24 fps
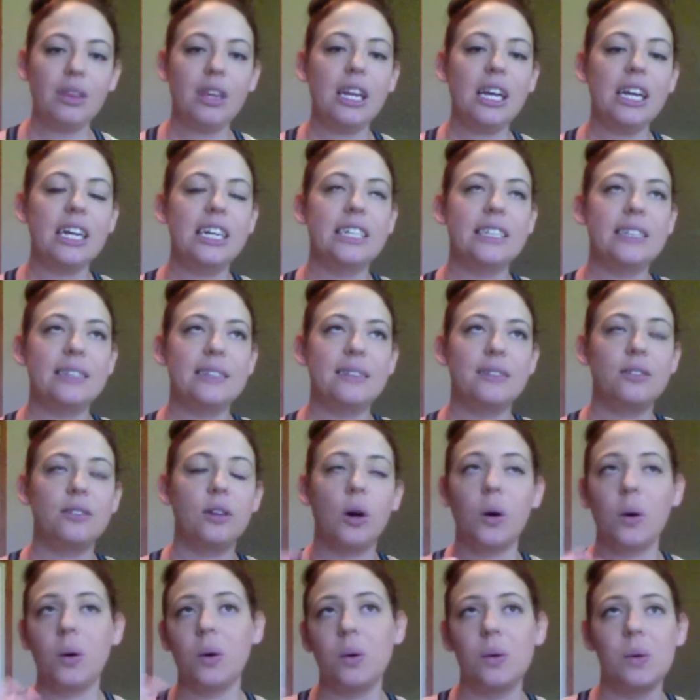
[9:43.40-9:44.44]
I'm
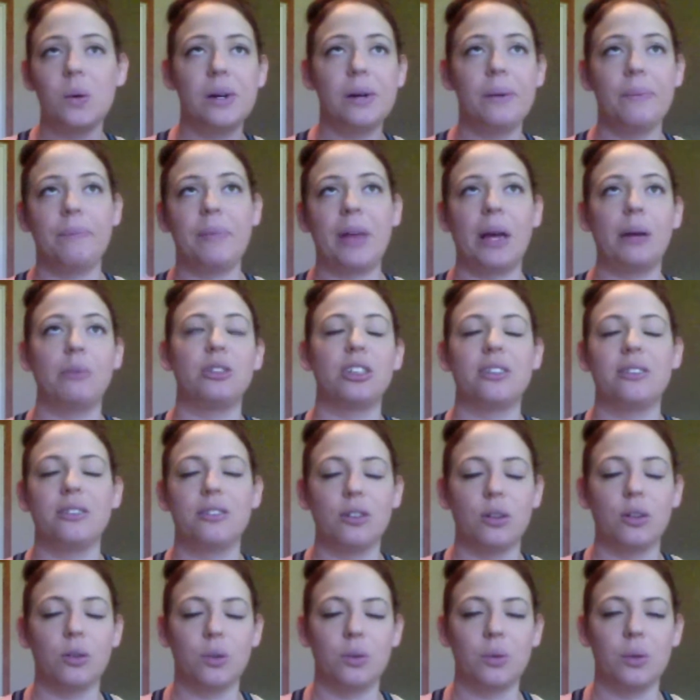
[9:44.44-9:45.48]
just
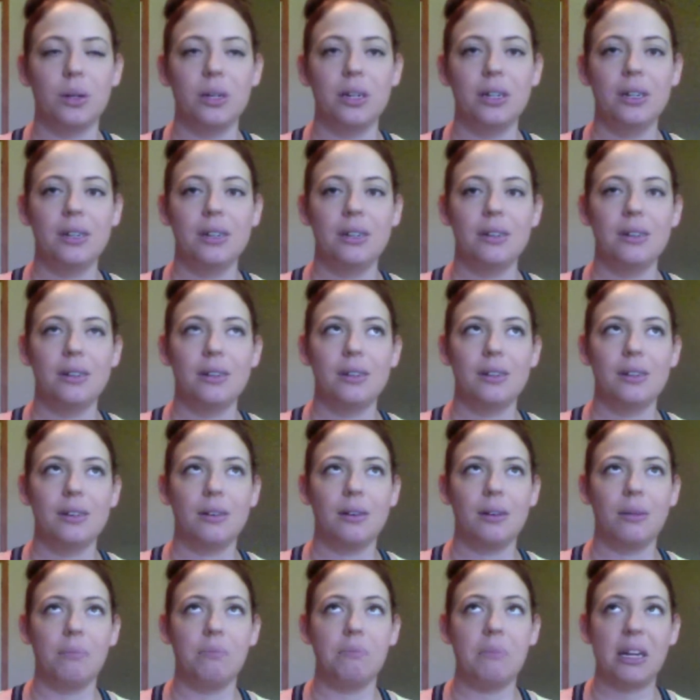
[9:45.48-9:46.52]
so
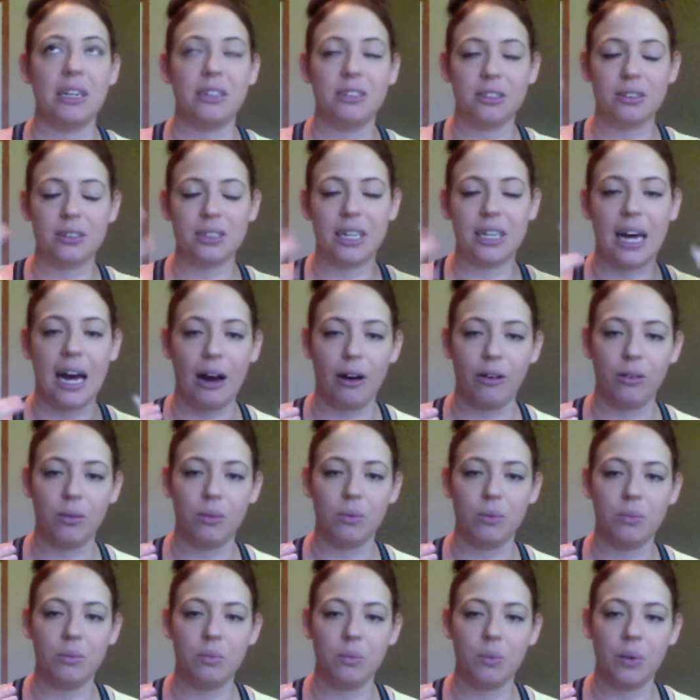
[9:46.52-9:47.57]
mentally out
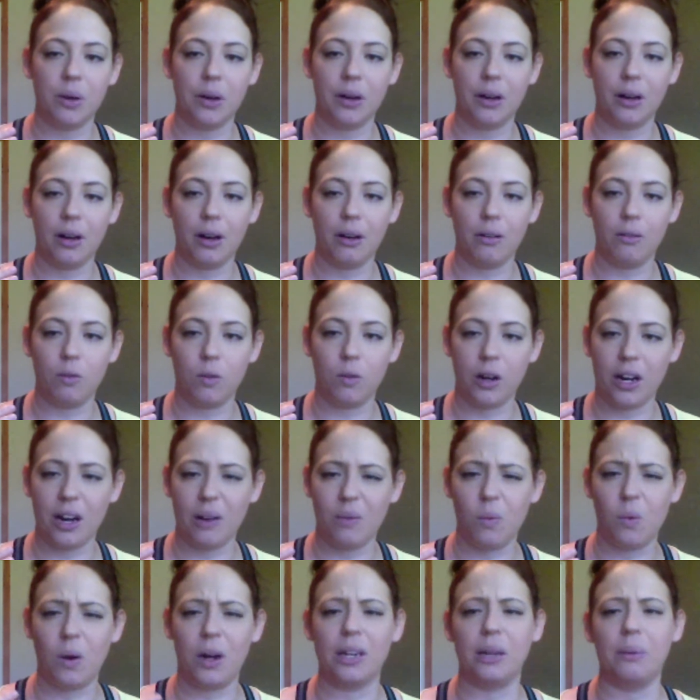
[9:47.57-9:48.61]
of where I
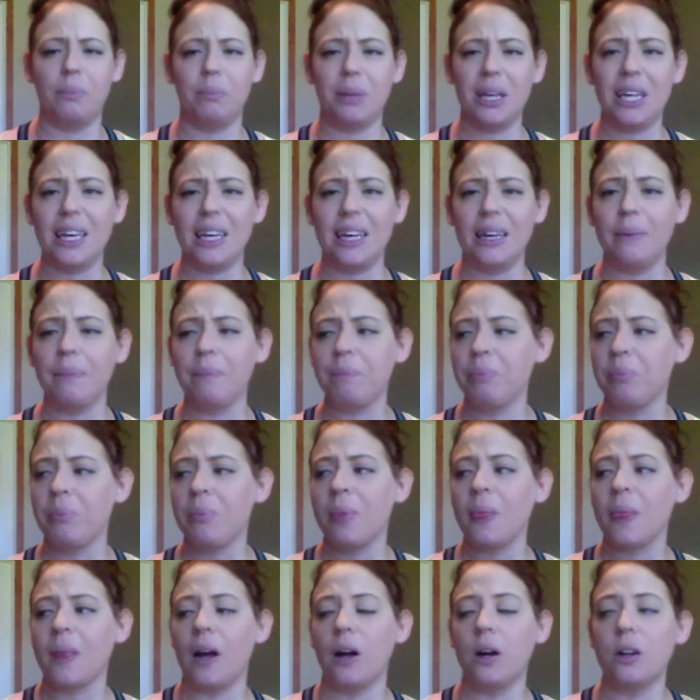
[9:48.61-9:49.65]
want to be.
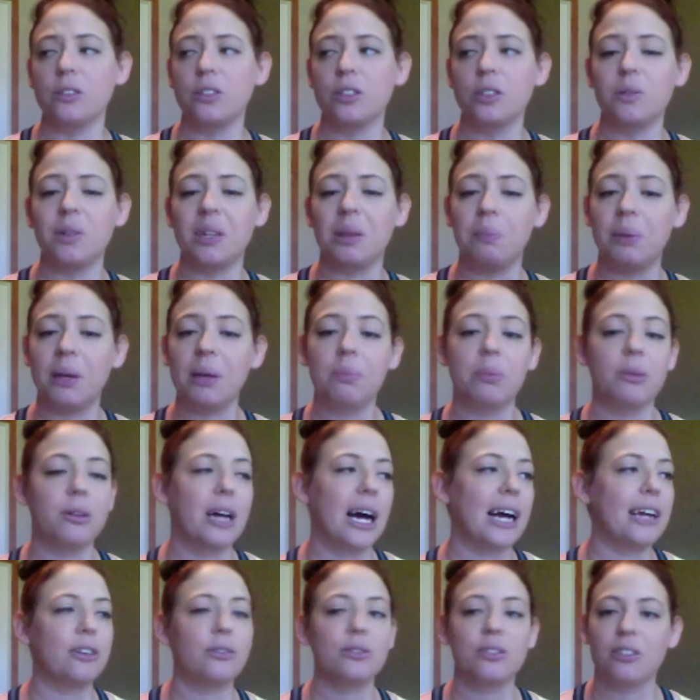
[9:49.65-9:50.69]
Also with people, I
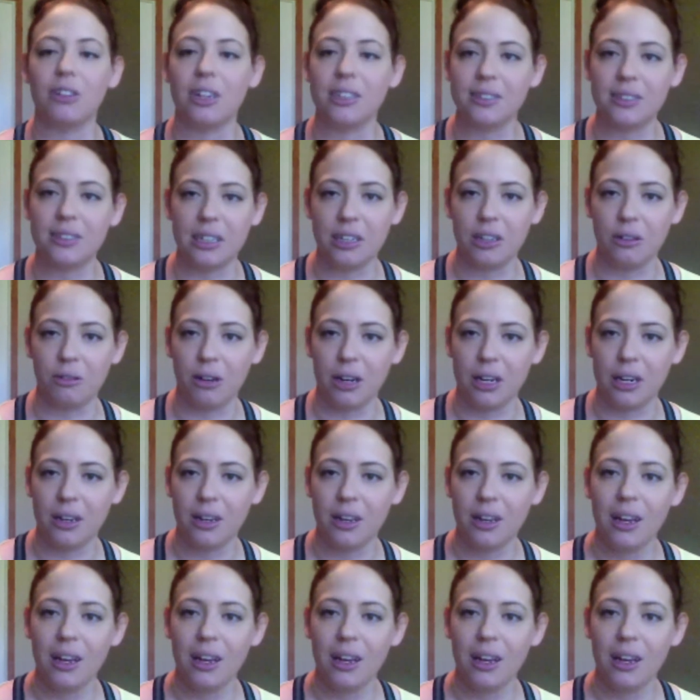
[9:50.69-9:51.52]
don't trust anyone.